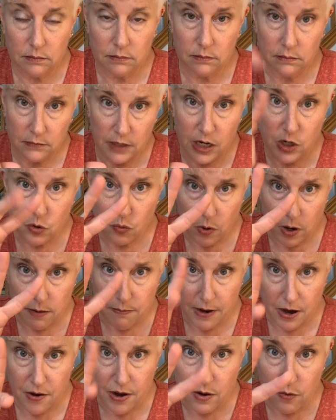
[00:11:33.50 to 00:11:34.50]
Each one
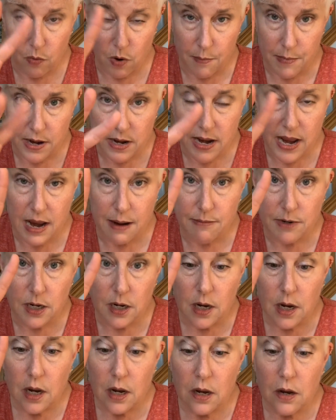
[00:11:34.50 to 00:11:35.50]
married a woman named
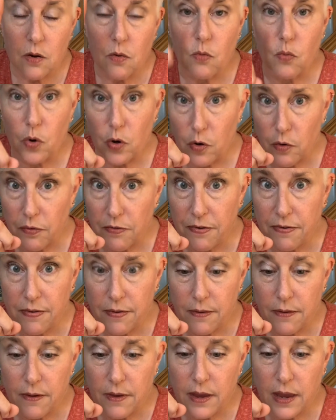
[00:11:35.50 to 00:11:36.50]
Ruth,
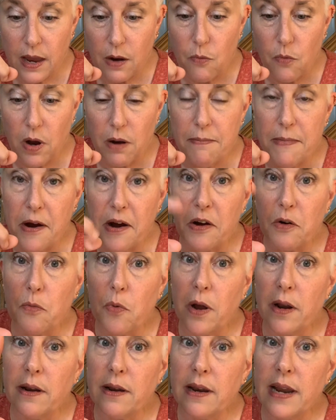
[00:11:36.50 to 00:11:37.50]
and one married
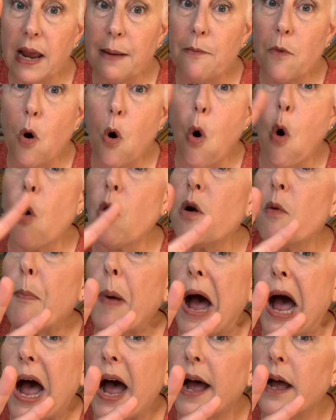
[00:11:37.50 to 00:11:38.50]
one named
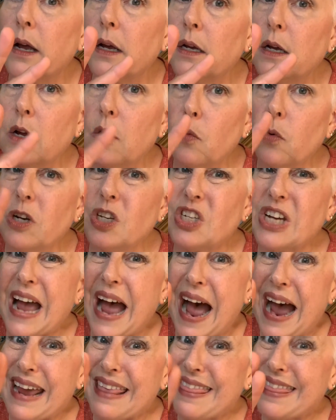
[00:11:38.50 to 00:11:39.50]
Orpah, which
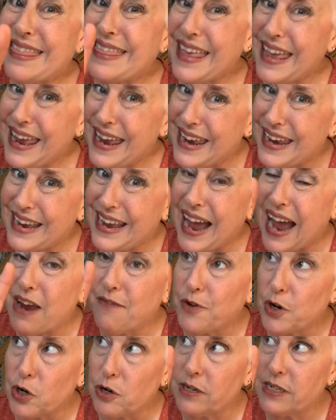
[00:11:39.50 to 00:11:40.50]
I think I've
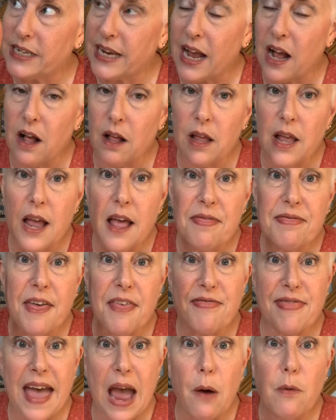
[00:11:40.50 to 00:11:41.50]
heard tell
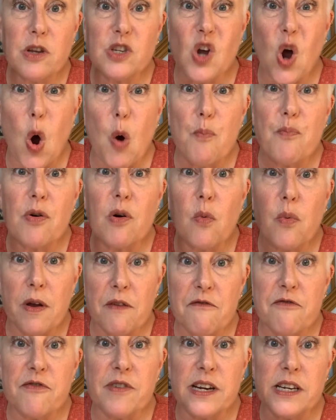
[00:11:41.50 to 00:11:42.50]
that was Oprah
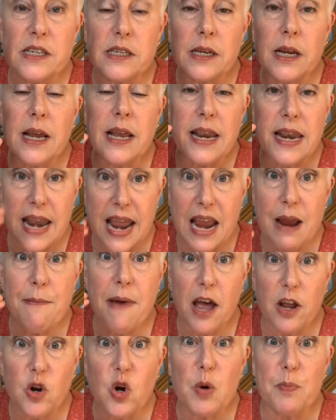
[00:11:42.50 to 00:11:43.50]
Winfrey's name
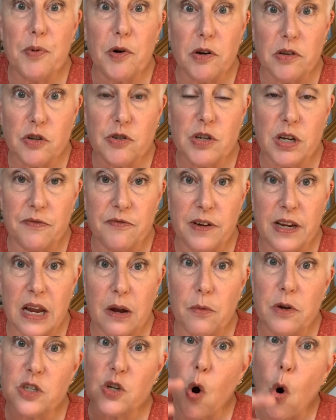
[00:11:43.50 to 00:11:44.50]
on her birth certificate
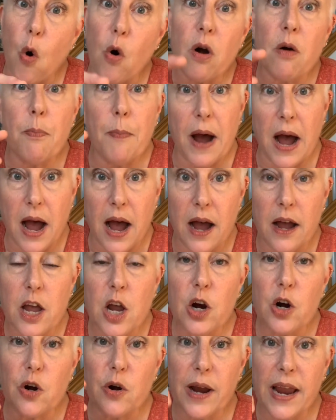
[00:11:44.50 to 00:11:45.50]
was Orpah.
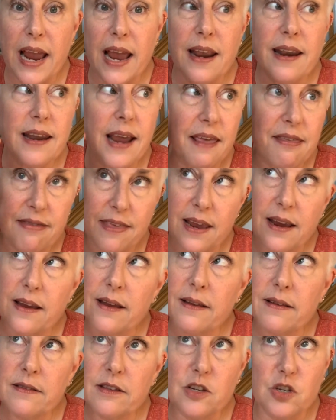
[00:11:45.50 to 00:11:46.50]
Her aunt, I think
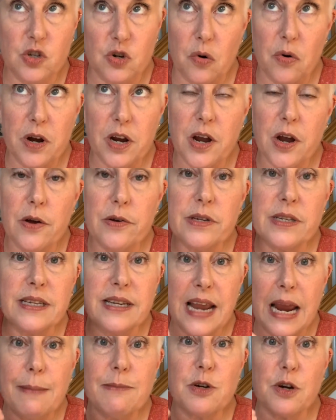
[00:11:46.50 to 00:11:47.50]
the story goes,
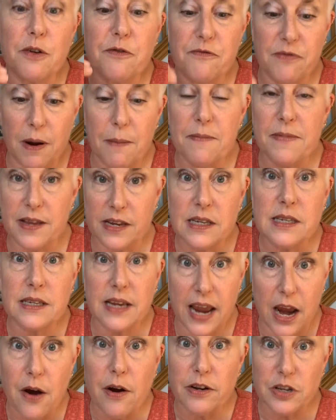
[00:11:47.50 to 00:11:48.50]
named her from this
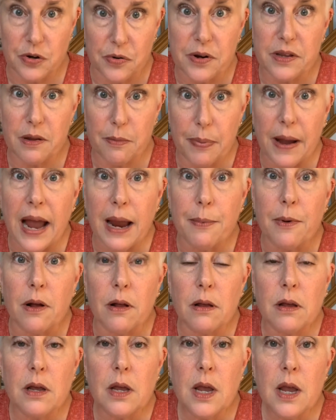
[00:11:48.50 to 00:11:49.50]
character in the Bible.
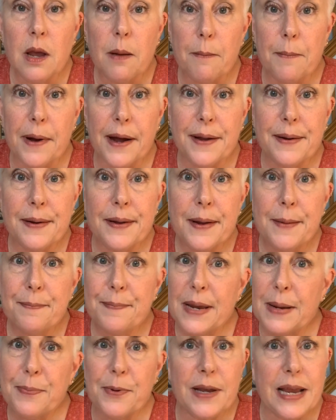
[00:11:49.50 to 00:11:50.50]
But
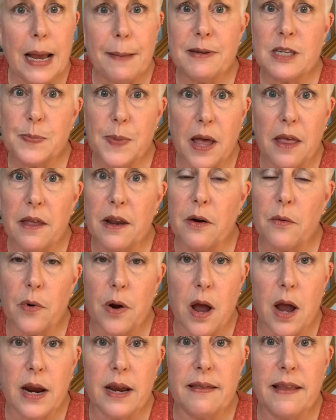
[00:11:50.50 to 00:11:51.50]
people kept spelling it
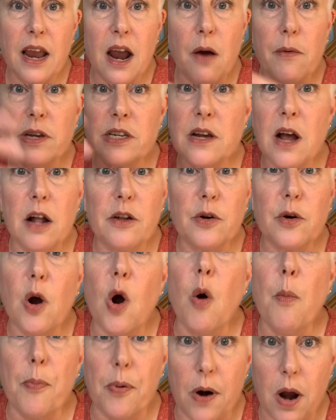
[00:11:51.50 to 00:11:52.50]
wrong, and they always called her
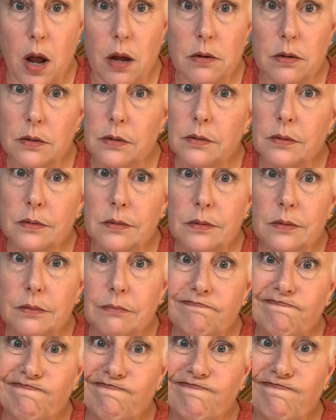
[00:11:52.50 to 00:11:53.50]
Oprah.
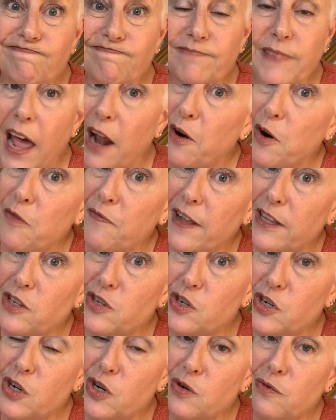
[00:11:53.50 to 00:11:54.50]
I don't know if that's
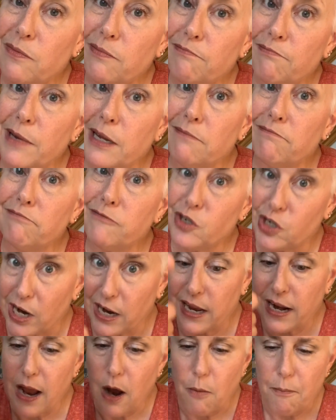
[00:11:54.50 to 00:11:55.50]
true, but check
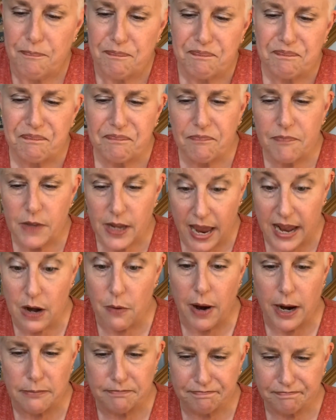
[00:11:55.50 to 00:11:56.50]
it out.
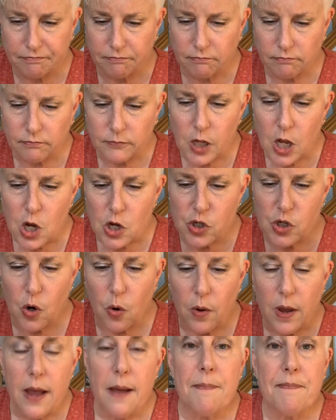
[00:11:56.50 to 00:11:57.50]
Anyway,
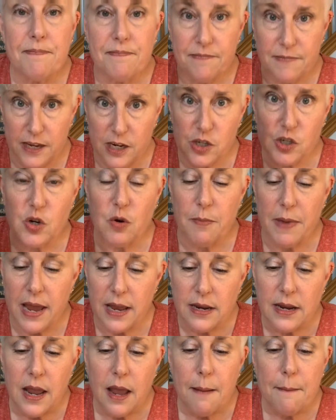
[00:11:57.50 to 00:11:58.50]
so these two
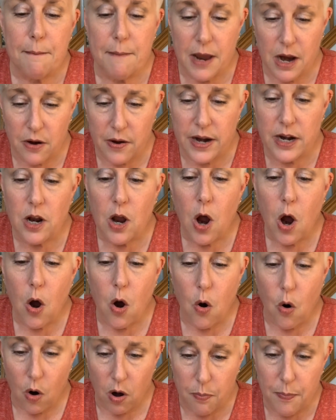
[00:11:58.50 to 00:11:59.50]
men married
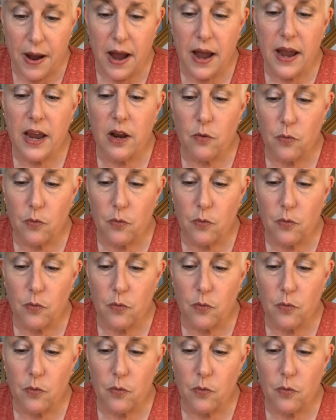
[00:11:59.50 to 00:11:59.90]
Orpah and